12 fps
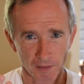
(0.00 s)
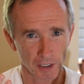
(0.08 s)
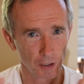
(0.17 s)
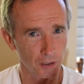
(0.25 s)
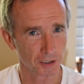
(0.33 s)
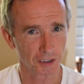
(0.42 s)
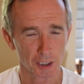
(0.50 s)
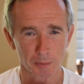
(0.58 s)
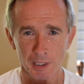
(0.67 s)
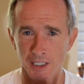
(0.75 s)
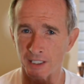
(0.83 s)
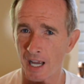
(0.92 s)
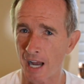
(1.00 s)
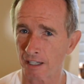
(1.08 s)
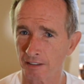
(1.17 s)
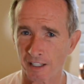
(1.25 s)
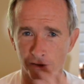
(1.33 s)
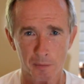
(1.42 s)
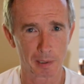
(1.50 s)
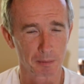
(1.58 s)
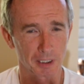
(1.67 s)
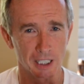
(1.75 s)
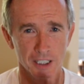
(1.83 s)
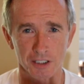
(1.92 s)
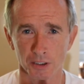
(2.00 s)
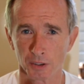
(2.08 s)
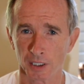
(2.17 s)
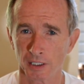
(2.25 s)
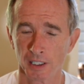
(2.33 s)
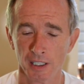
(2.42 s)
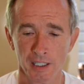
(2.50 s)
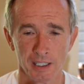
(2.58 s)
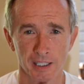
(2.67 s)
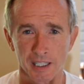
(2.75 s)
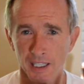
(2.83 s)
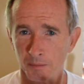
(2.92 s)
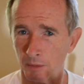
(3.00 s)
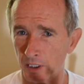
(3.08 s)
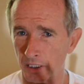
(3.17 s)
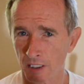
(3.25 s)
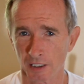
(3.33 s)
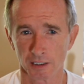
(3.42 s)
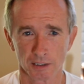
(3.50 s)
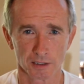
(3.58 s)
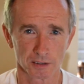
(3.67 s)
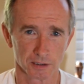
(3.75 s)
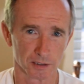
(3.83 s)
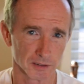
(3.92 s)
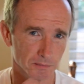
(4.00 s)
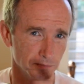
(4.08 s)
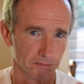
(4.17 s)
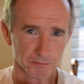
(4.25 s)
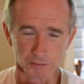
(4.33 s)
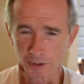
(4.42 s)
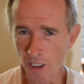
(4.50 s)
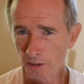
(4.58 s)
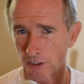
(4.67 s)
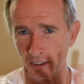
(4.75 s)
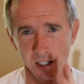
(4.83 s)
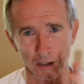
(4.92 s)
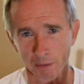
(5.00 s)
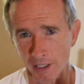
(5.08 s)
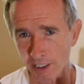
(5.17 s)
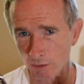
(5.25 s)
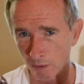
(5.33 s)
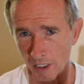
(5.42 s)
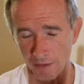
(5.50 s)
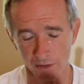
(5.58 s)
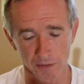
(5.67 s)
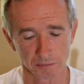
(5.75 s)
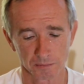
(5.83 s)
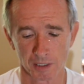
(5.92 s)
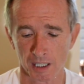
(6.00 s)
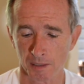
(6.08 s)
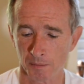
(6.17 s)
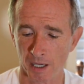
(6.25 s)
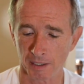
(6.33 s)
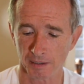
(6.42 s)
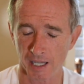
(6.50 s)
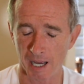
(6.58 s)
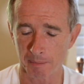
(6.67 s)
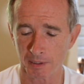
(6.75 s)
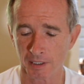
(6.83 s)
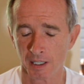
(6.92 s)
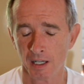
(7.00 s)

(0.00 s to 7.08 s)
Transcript: you can still be attacked, never be able to get to it, and be killed or assaulted in other ways, whatever might happen.